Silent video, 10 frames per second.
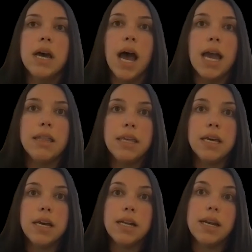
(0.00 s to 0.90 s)
I think
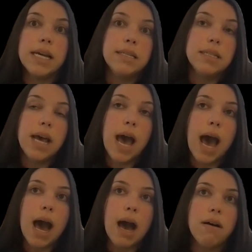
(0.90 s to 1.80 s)
a nice to
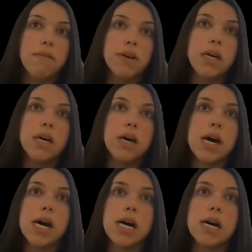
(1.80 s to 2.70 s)
have,
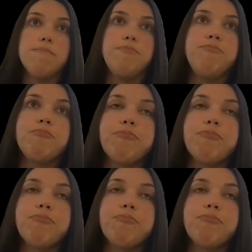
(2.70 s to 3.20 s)
again,